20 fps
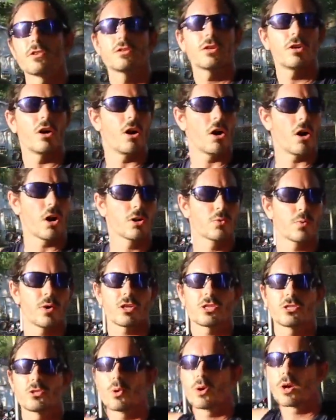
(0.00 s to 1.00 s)
to the hardware
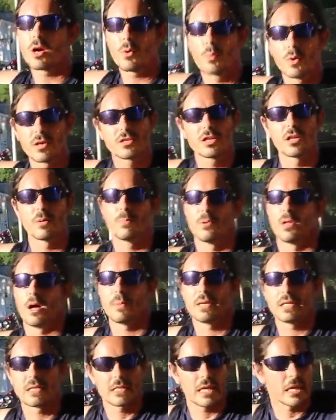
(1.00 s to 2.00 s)
store, went to the
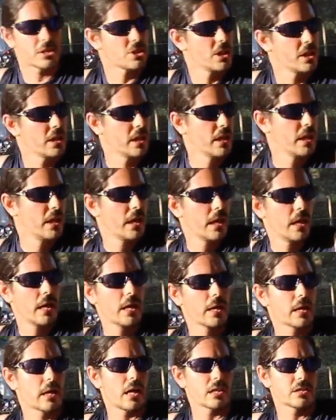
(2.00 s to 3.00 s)
plumbing section,
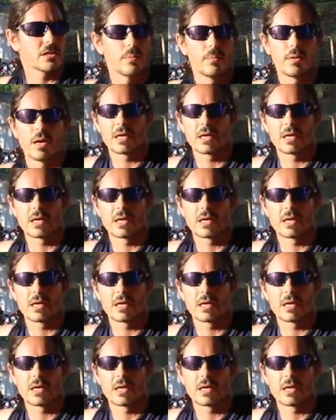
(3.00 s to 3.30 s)
got some